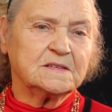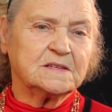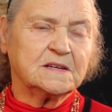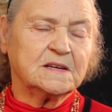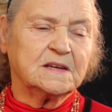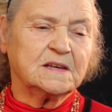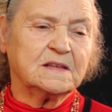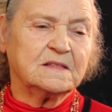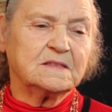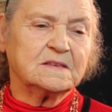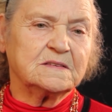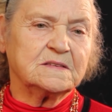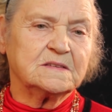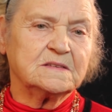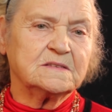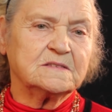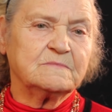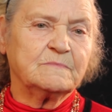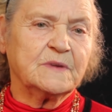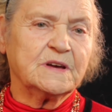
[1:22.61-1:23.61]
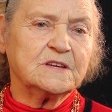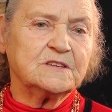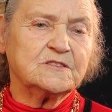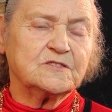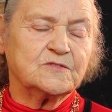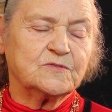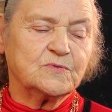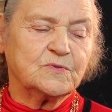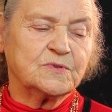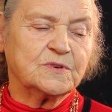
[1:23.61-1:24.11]
this is my
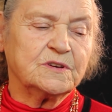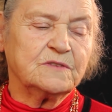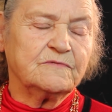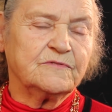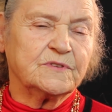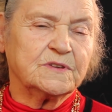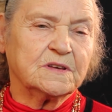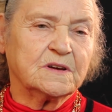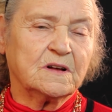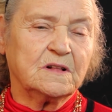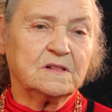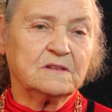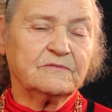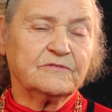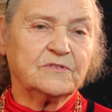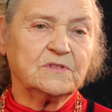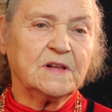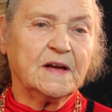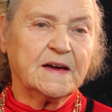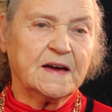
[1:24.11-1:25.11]
story for the Colourful